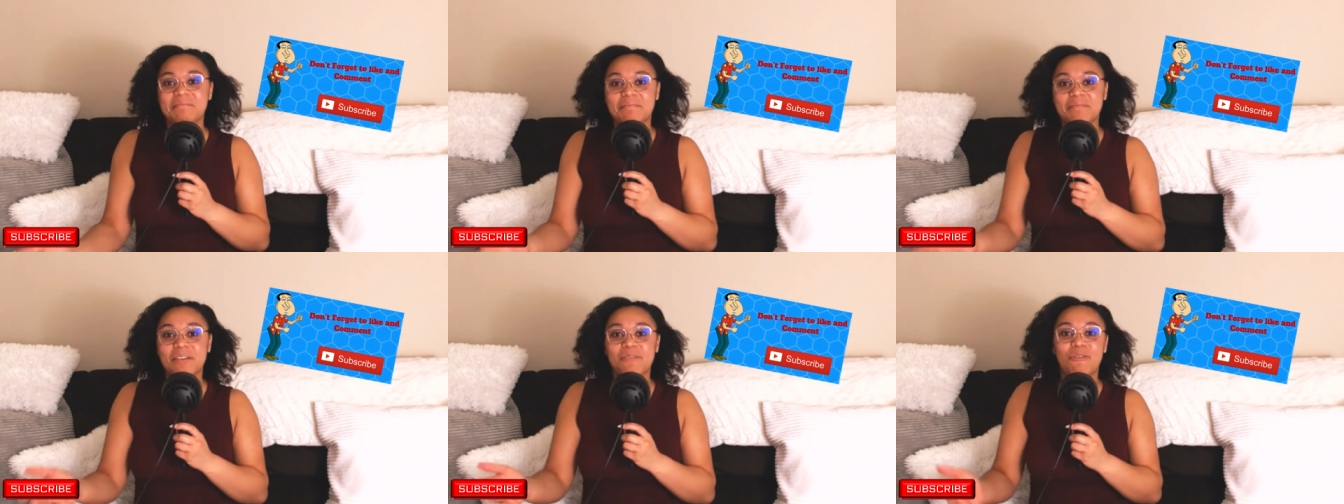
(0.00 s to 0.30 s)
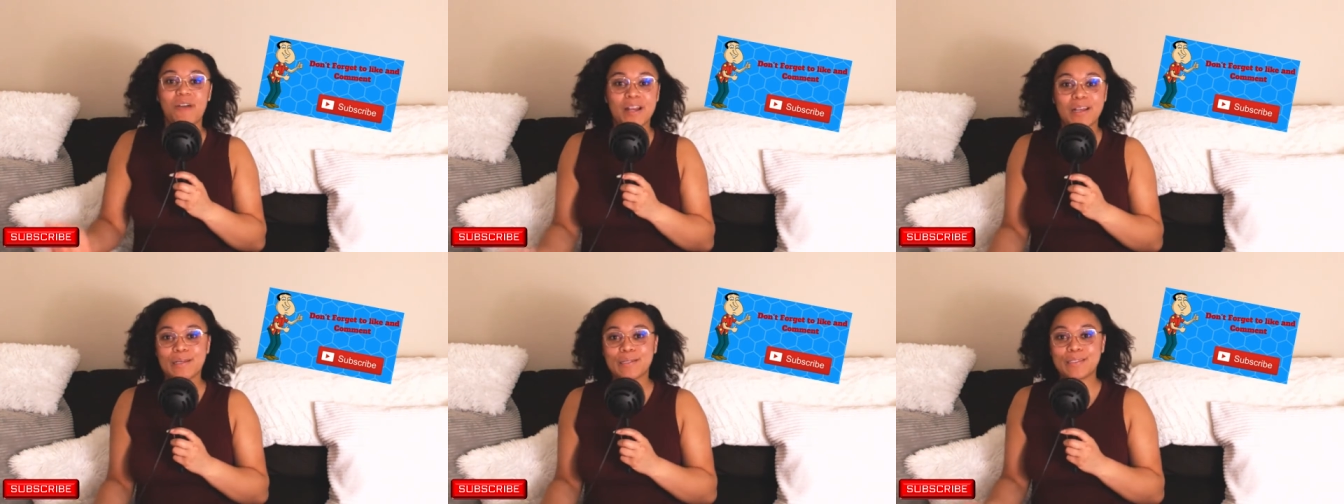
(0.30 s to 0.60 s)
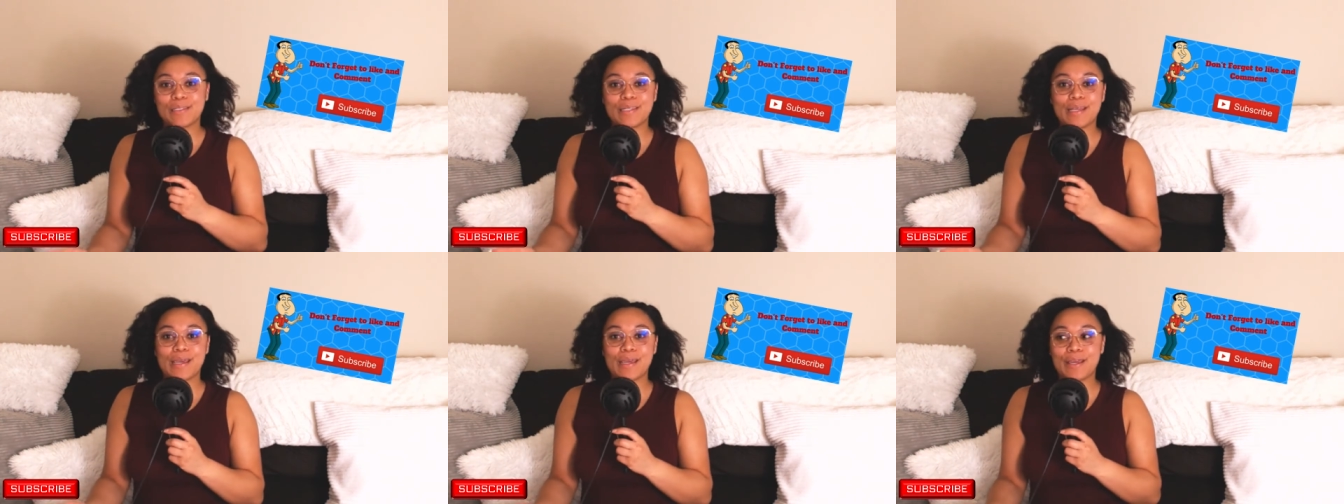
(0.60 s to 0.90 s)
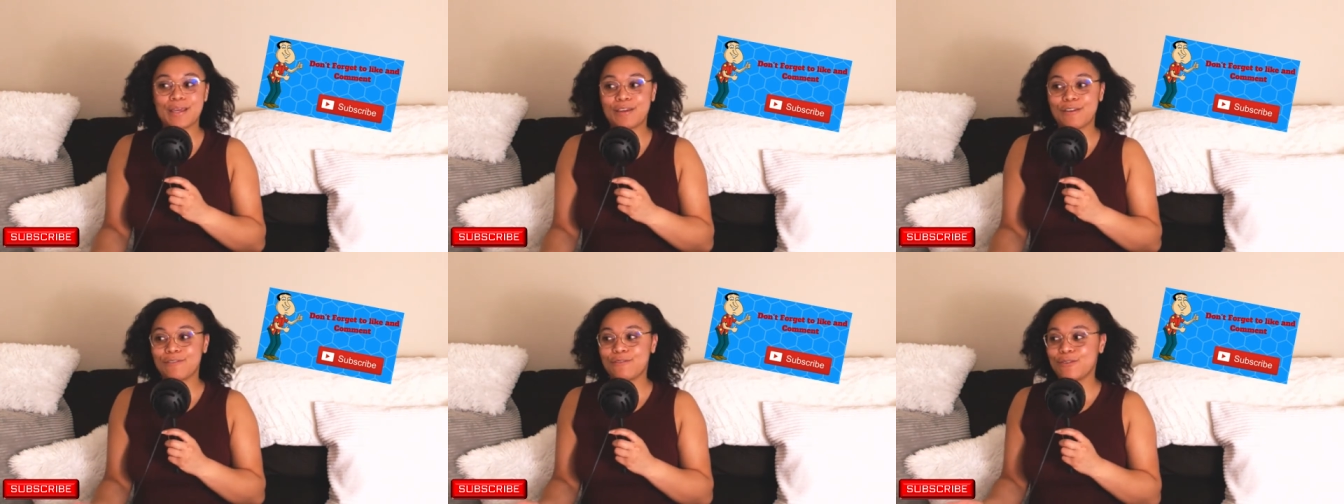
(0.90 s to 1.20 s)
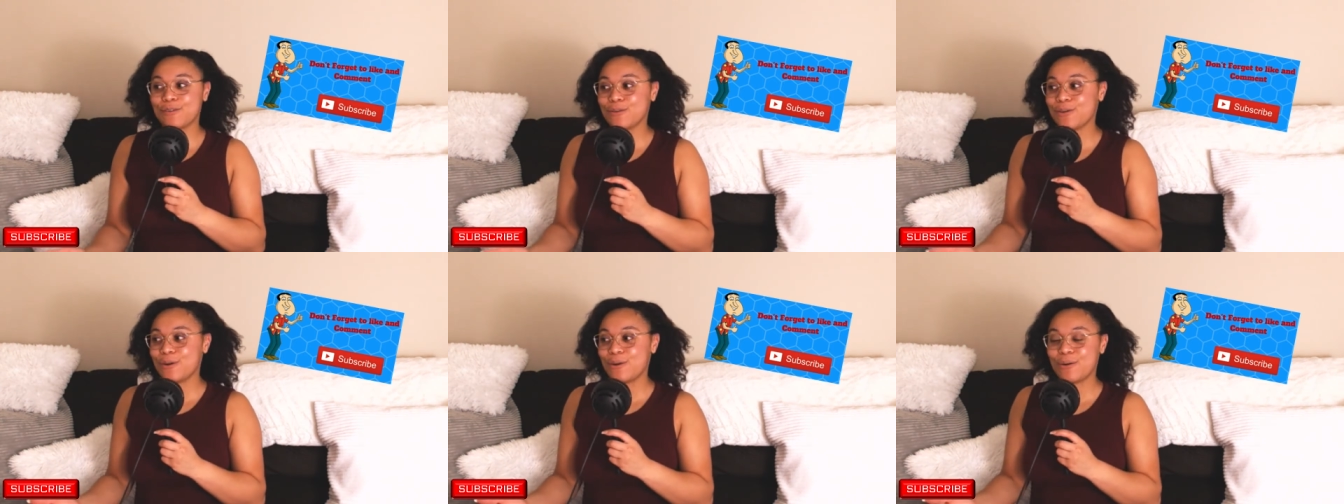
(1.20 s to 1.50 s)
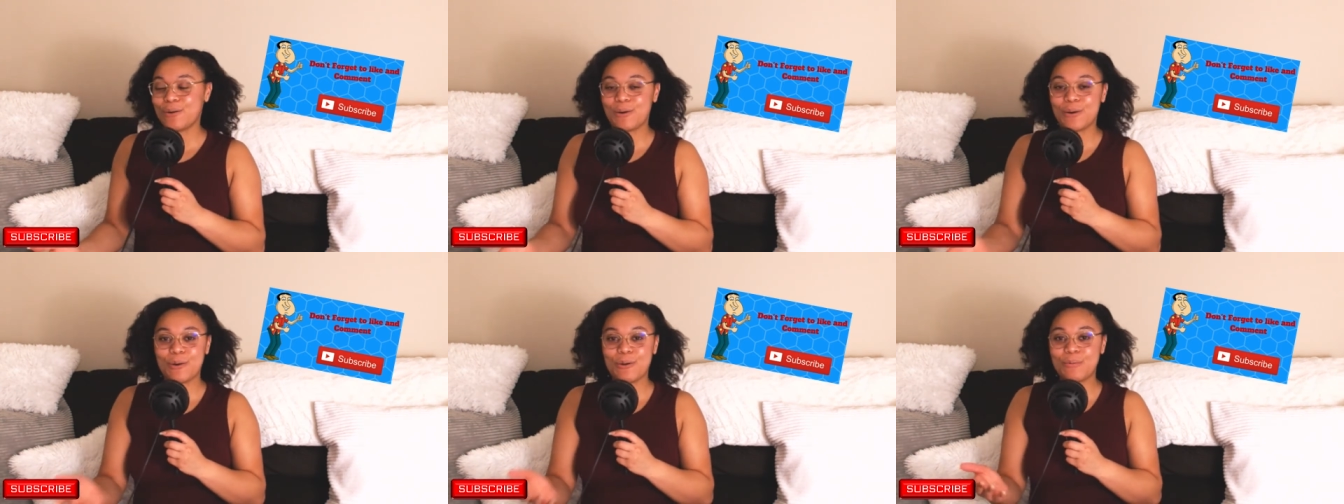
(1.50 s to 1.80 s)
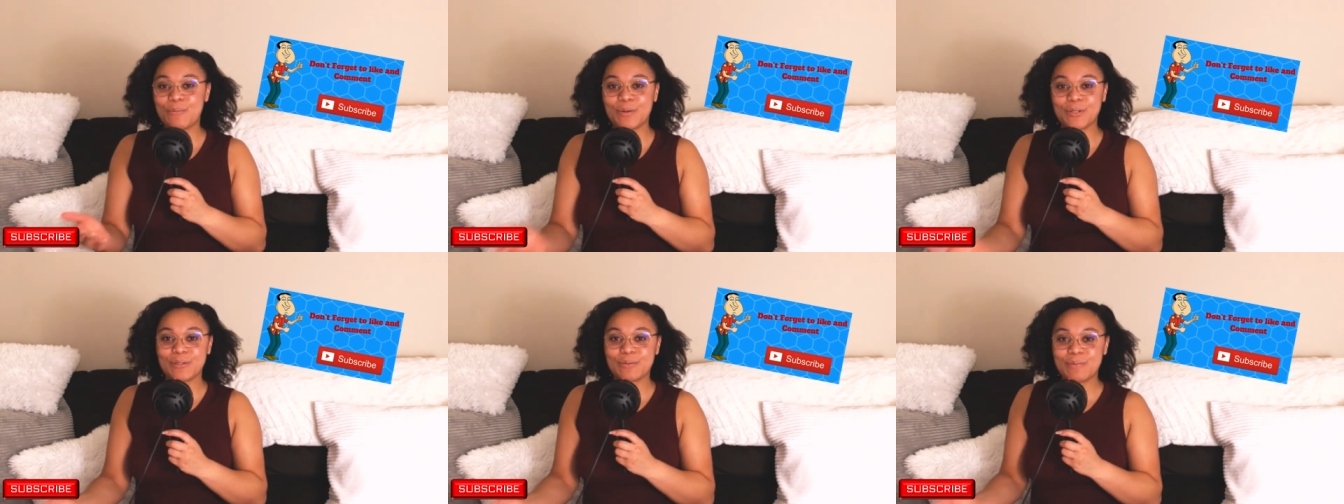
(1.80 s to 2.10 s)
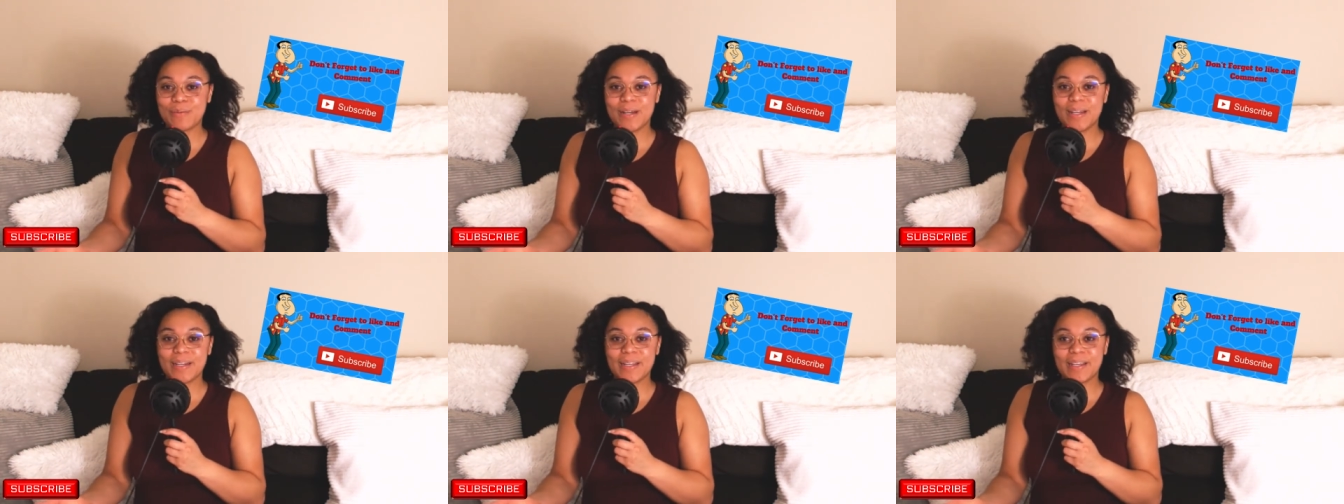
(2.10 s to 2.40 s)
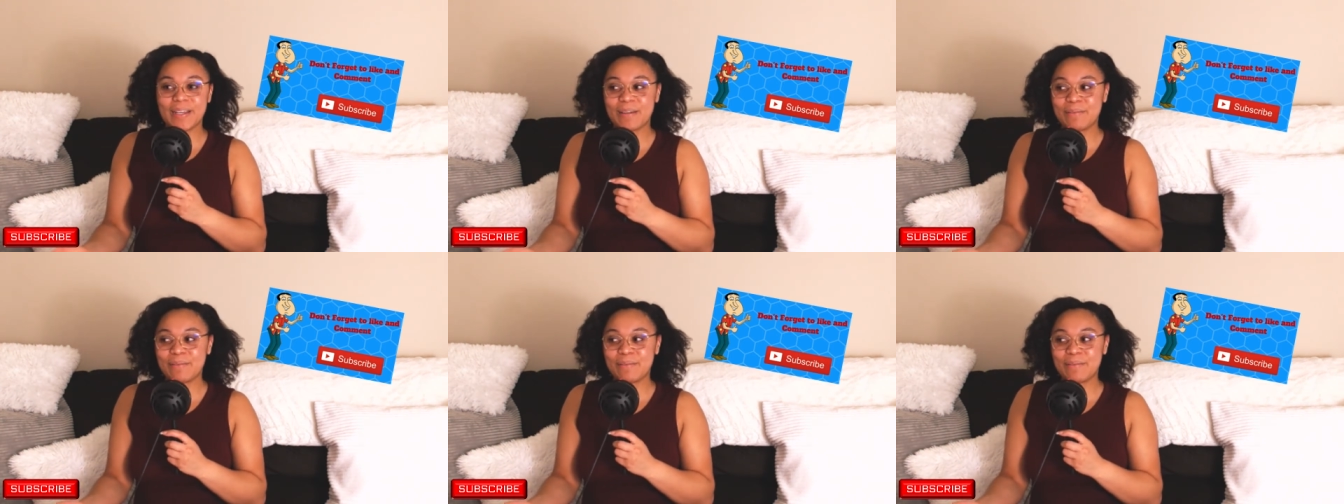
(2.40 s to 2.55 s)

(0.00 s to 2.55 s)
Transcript: if I could save, you know, a whole bunch of money,